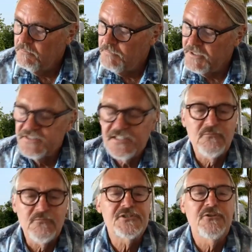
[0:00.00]
based on
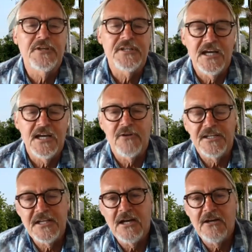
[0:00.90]
what's going on right
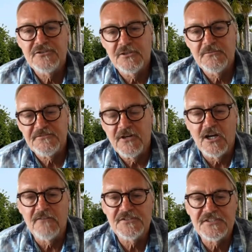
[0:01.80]
now in terms of
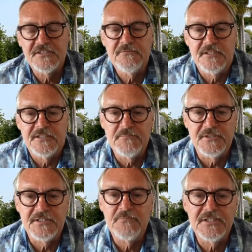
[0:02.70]
harvest in
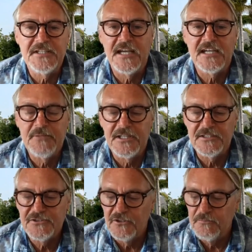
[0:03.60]
Mindac,
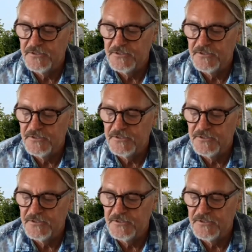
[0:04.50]
Manitoba, et